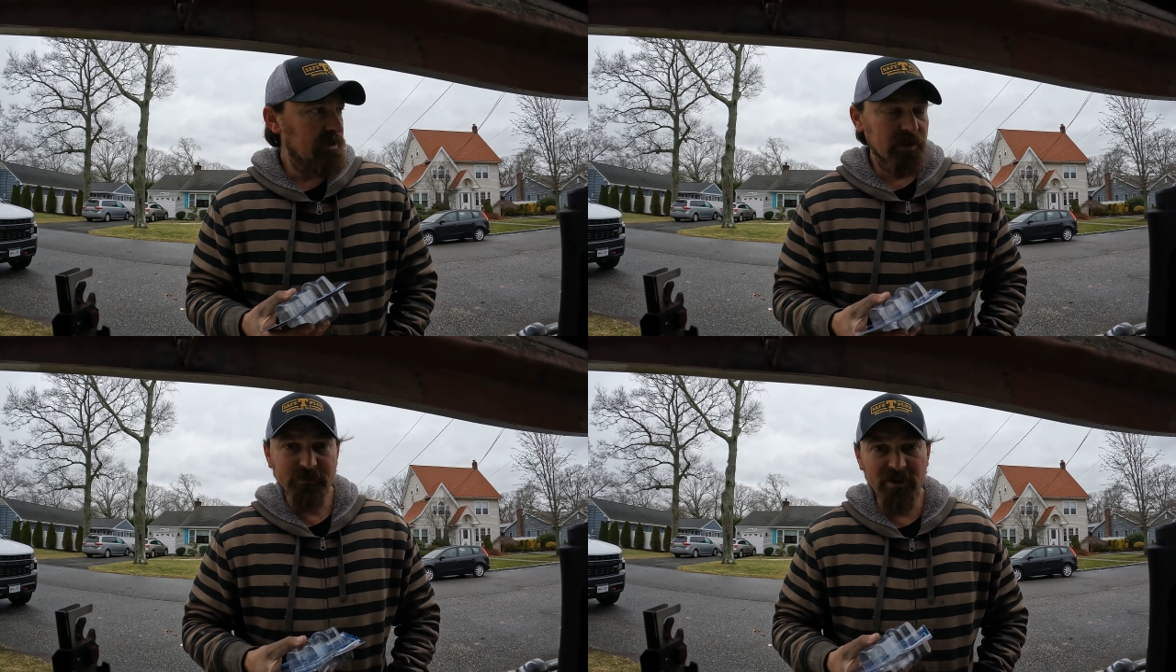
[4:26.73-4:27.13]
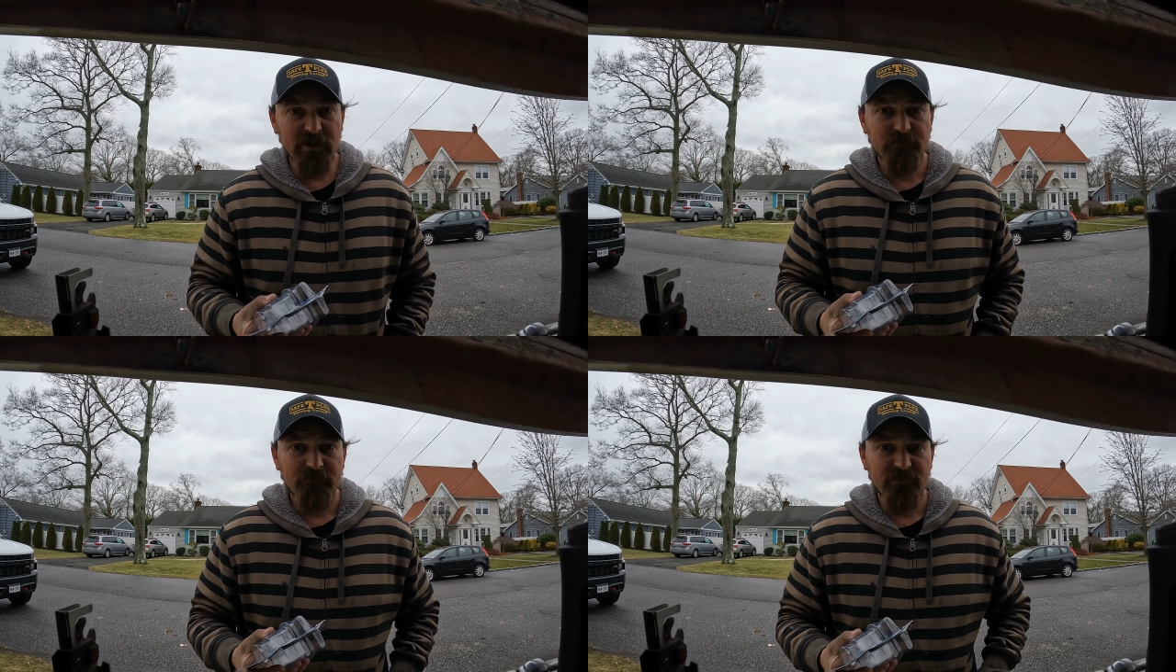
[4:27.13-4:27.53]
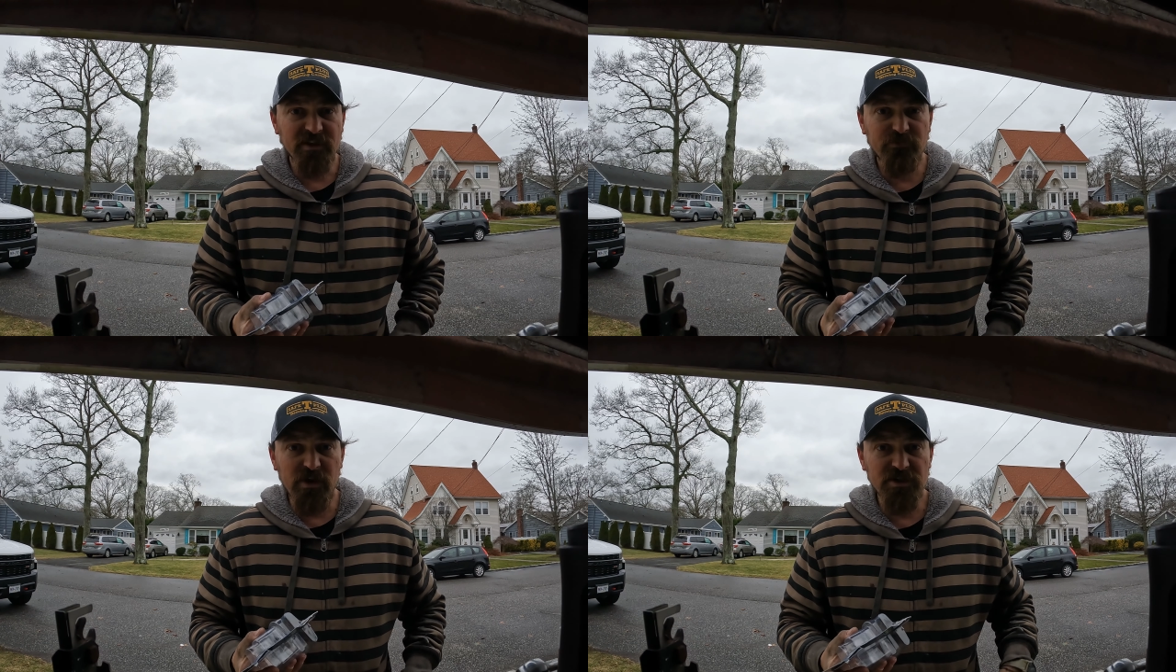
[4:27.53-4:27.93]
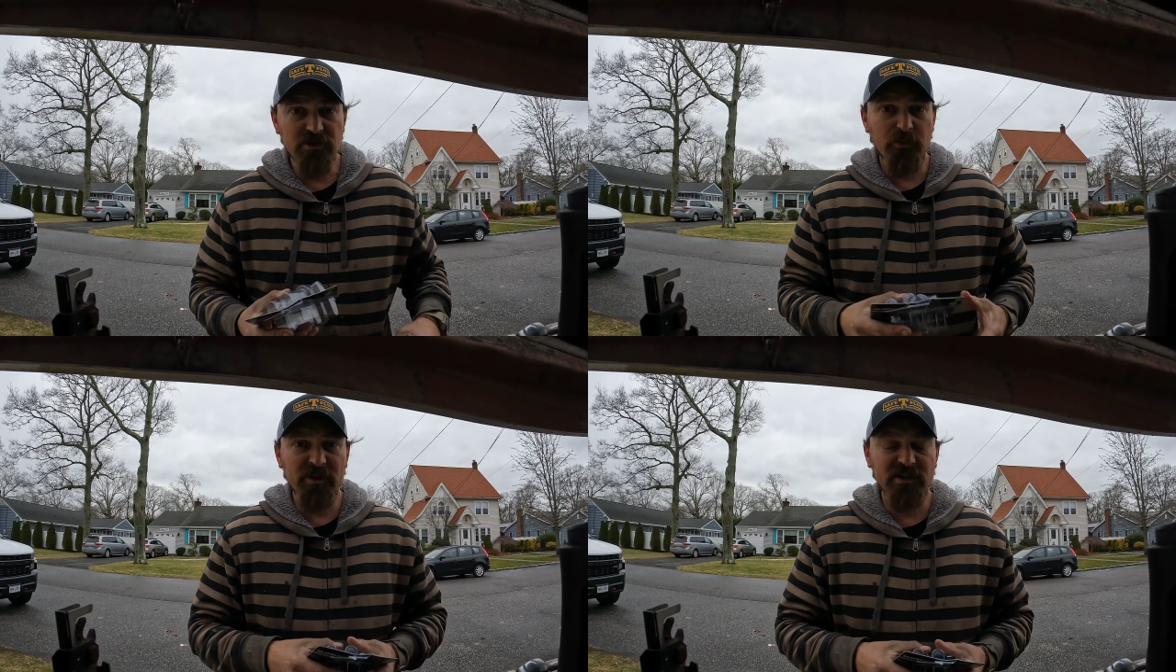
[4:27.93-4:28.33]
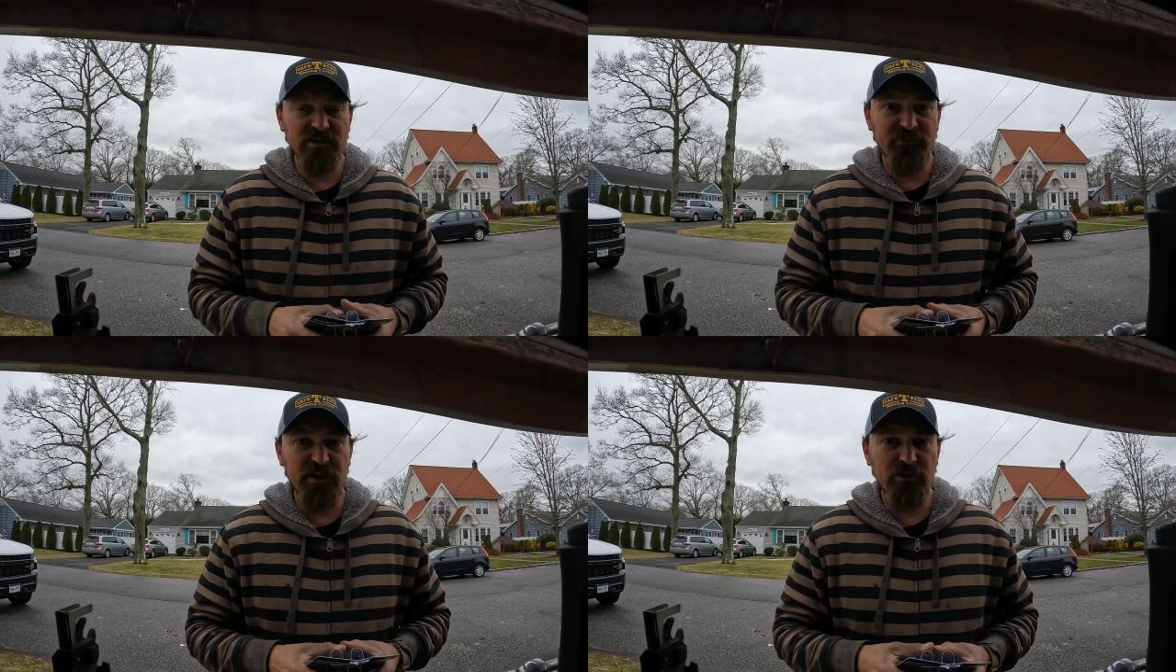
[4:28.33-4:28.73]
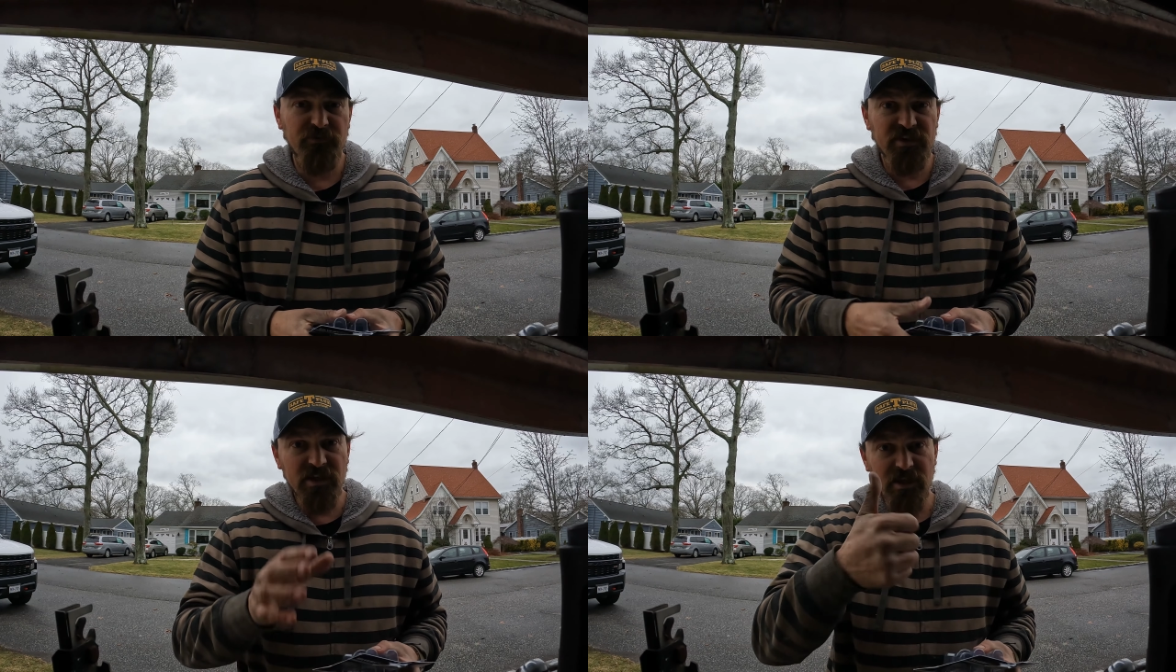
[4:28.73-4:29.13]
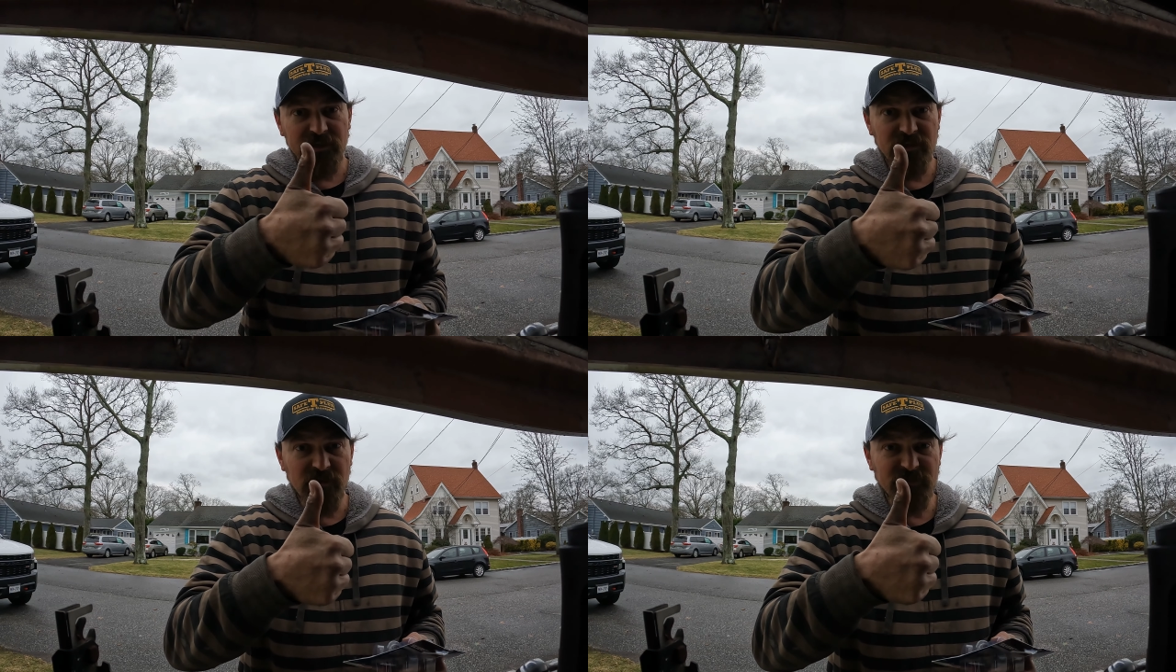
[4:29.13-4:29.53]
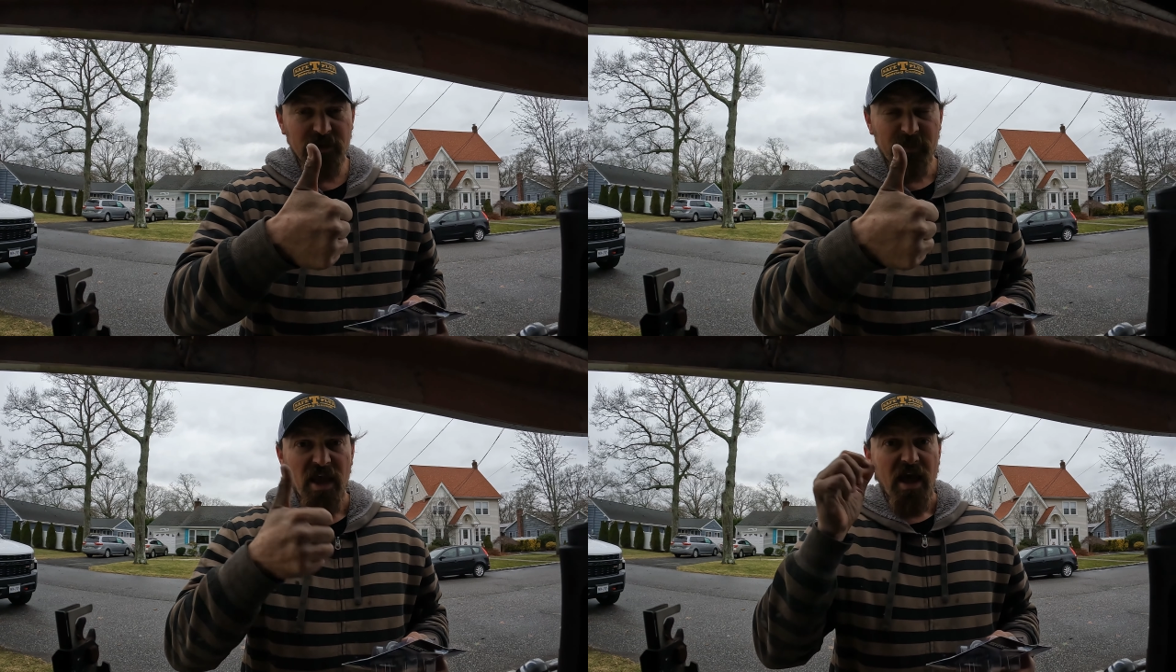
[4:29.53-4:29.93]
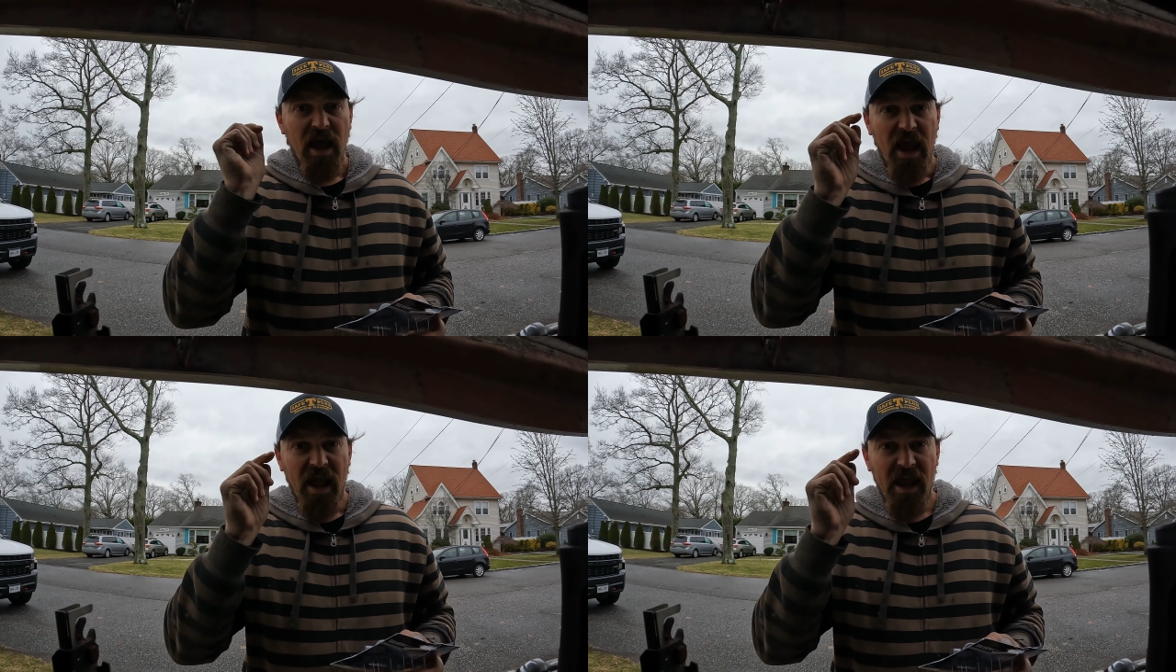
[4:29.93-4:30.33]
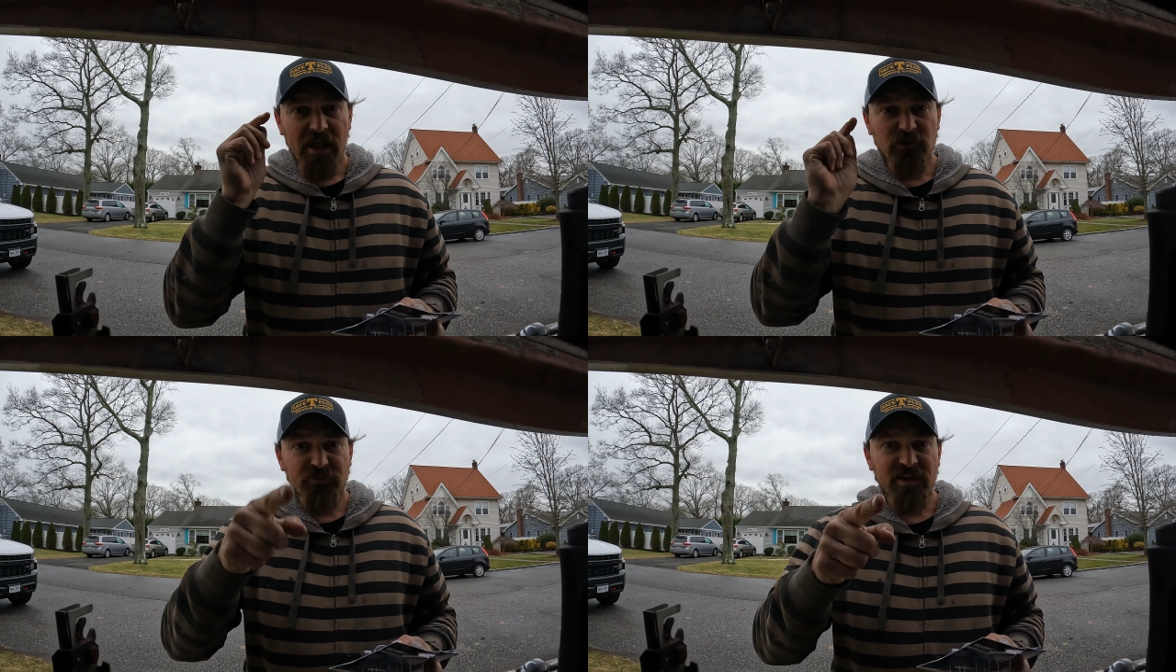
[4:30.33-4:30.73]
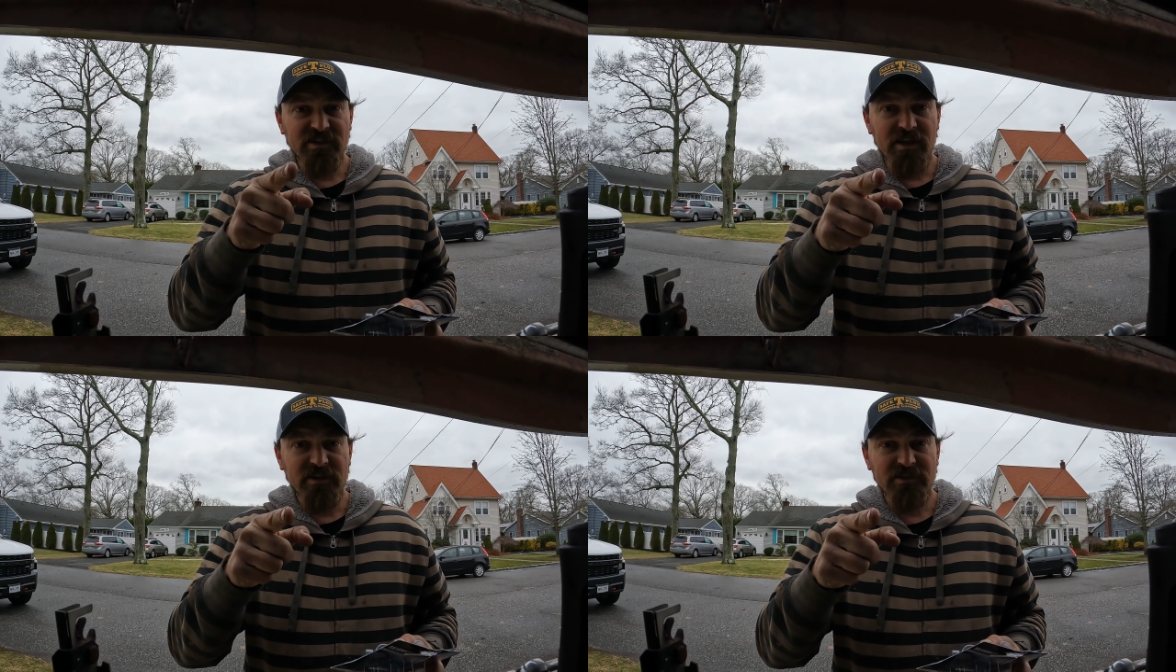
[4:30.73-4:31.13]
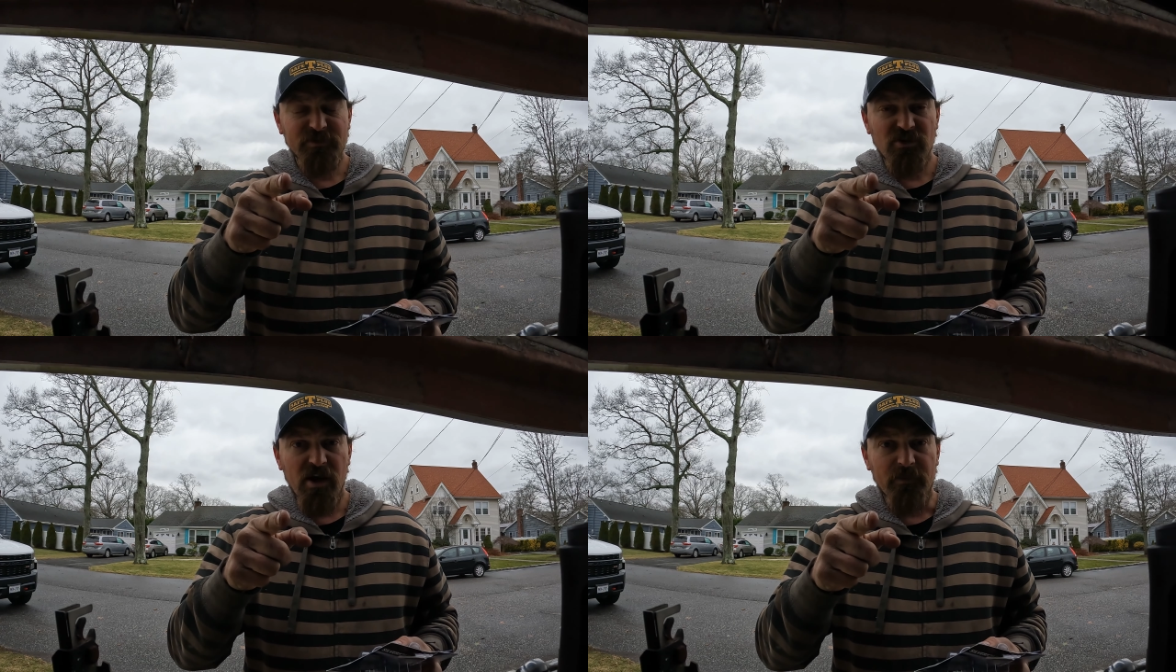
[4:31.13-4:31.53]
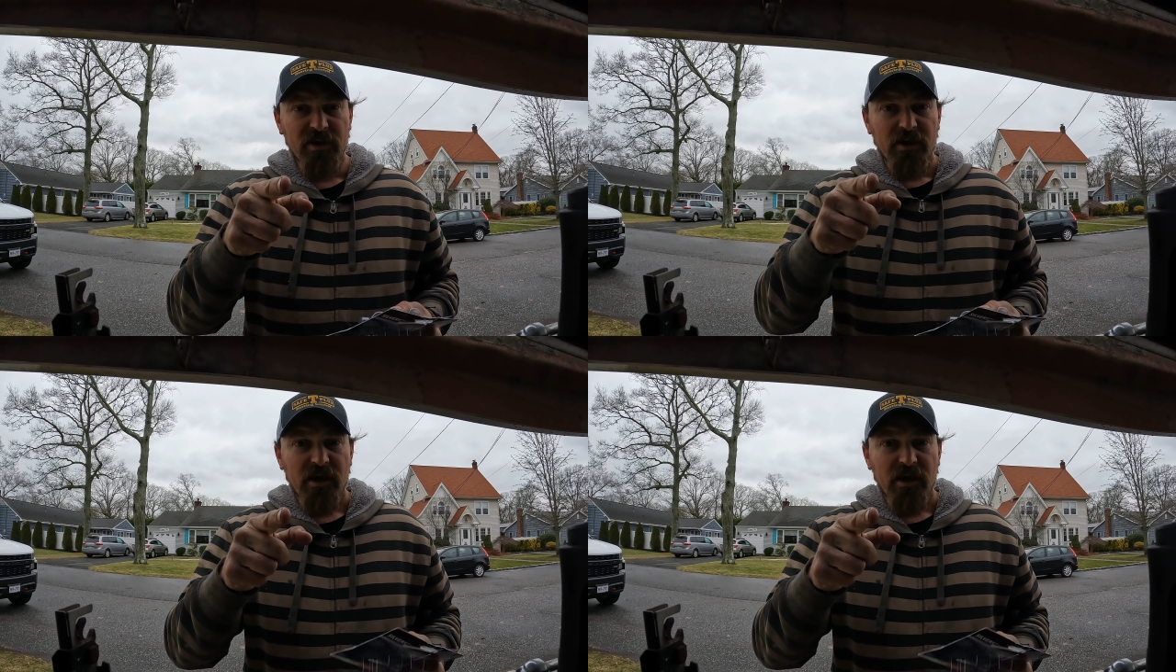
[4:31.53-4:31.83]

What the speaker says: That's about it. Thanks for watching. Hope you liked this video. If you did, hit the thumbs up, and don't forget to like and subscribe.